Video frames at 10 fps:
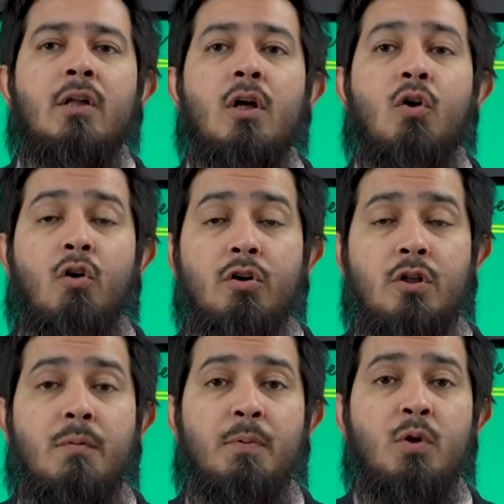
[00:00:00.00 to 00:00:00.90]
They
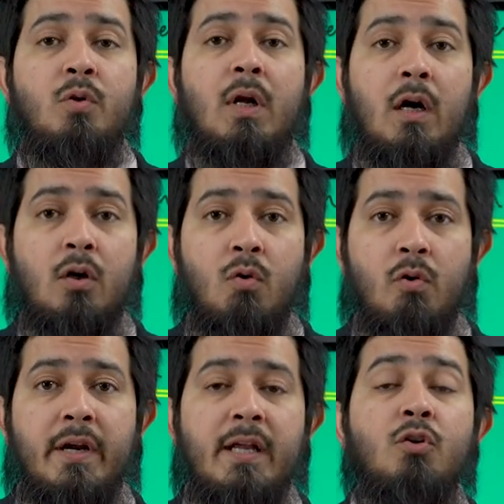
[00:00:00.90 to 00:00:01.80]
contribute
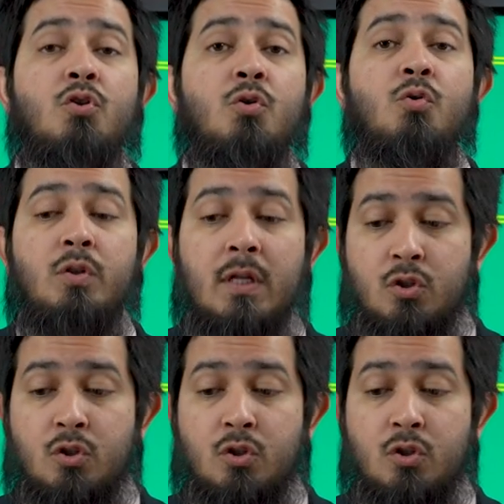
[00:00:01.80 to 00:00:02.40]
according to the